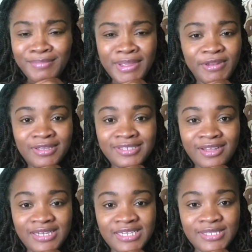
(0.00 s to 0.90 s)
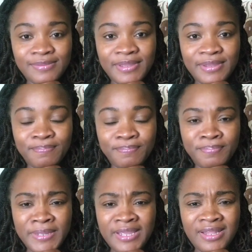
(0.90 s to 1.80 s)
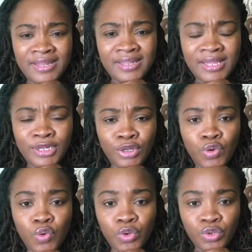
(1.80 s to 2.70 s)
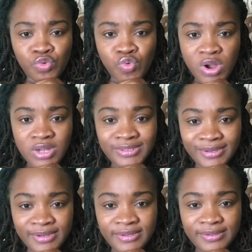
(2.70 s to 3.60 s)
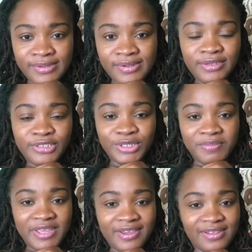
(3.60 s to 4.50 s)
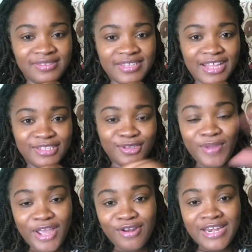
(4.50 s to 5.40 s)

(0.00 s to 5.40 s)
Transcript: Baby does not need to be bathed in cold water, Jamaican style. So we're